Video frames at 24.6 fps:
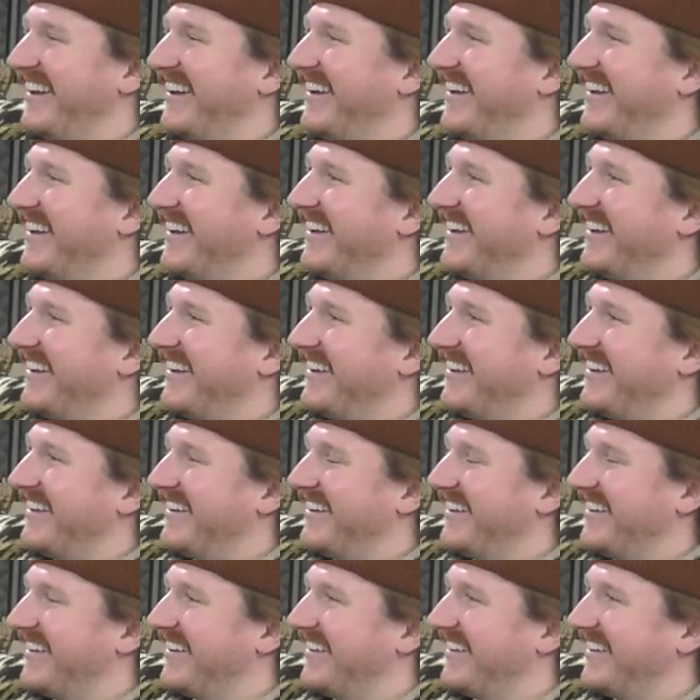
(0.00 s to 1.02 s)

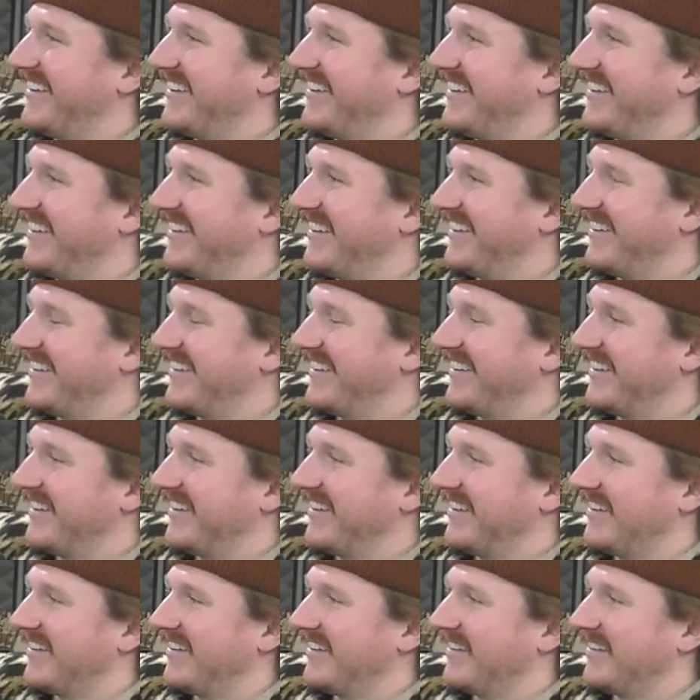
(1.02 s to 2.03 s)

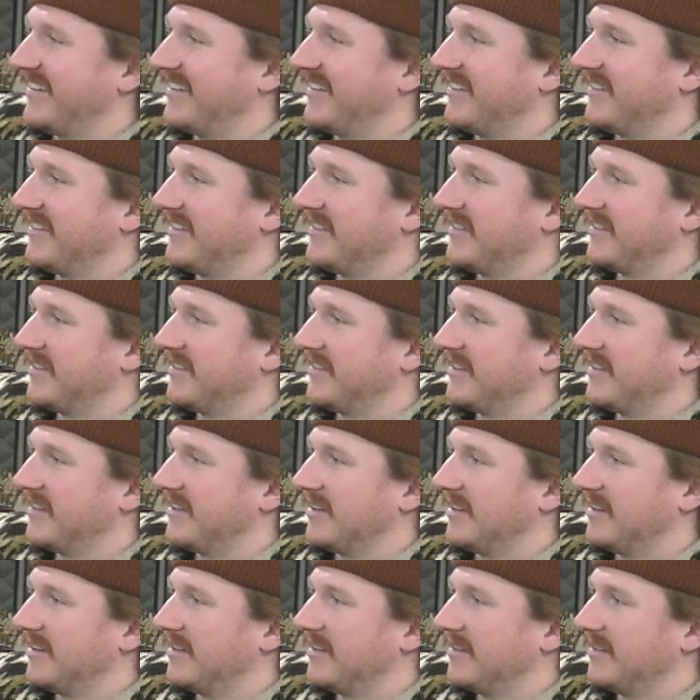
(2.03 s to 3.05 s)

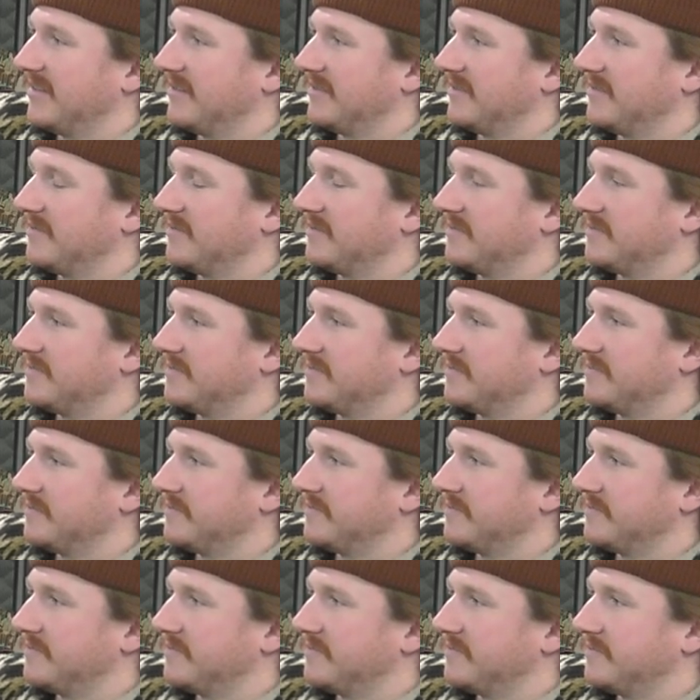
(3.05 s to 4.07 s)

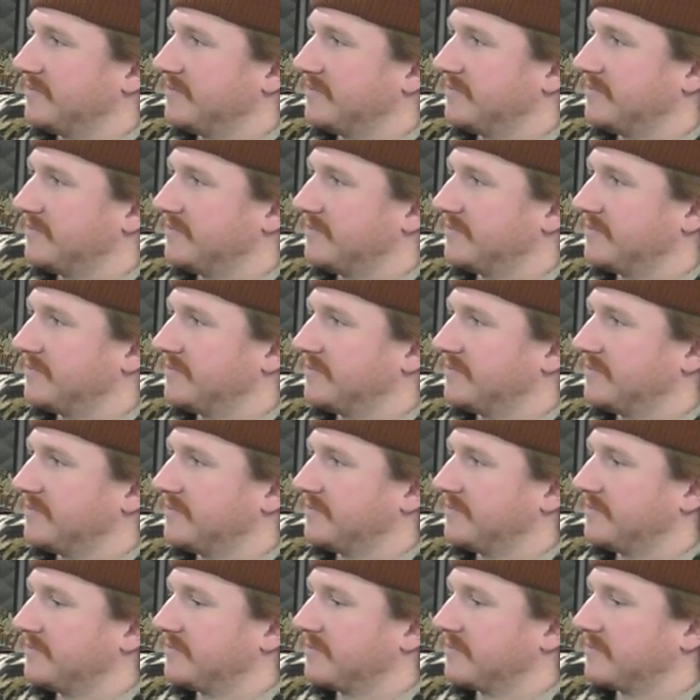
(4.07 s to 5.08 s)

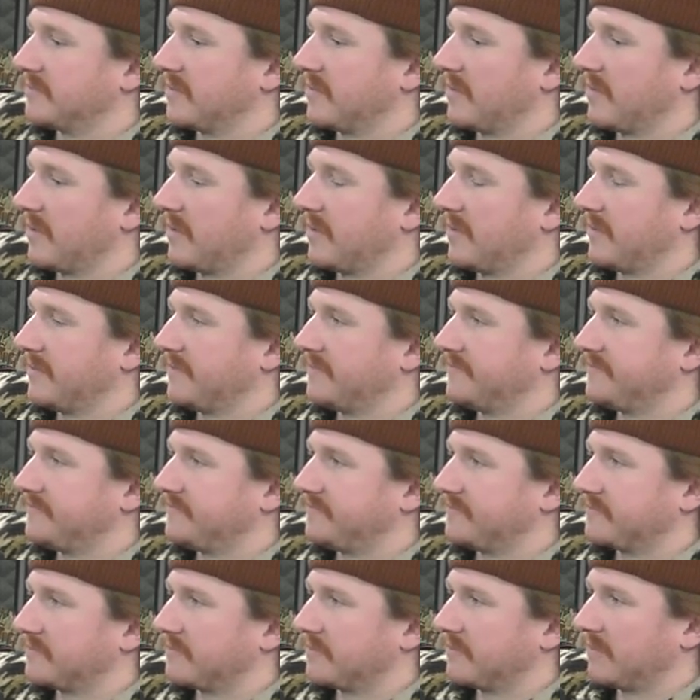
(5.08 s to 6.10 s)

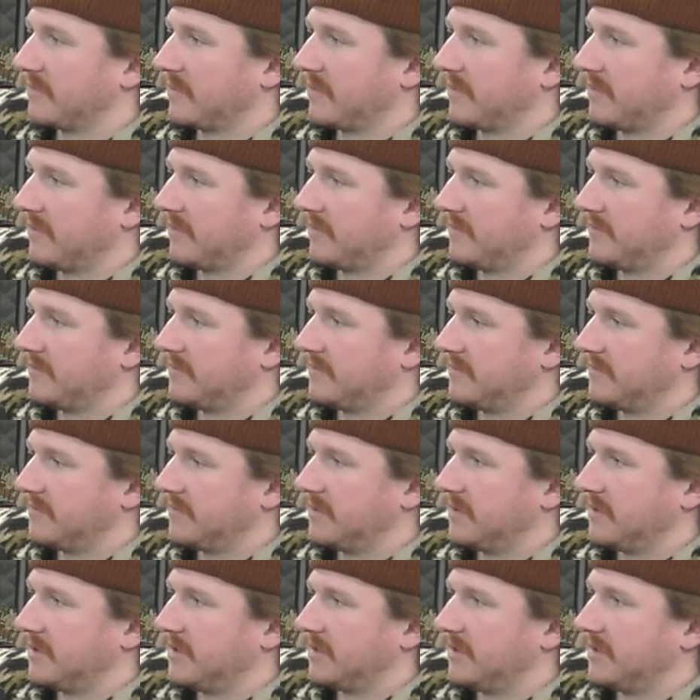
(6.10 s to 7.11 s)

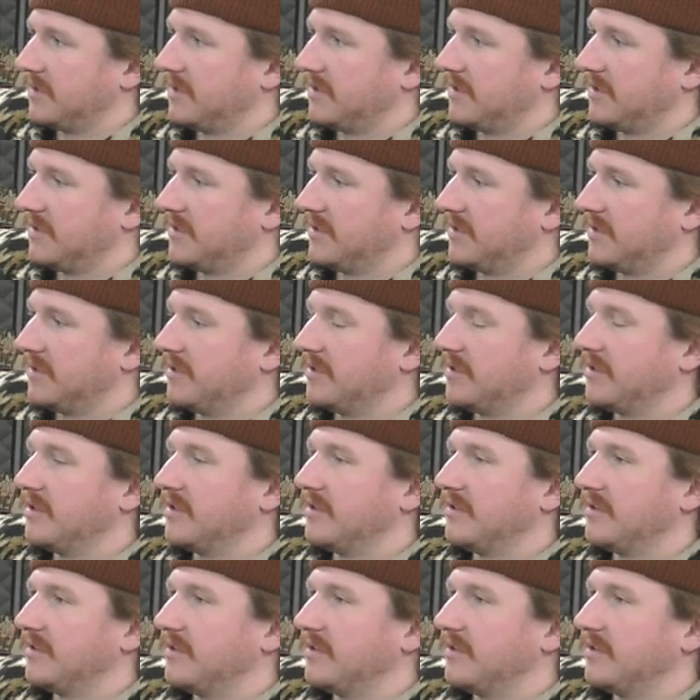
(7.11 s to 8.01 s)
This person isn't speaking.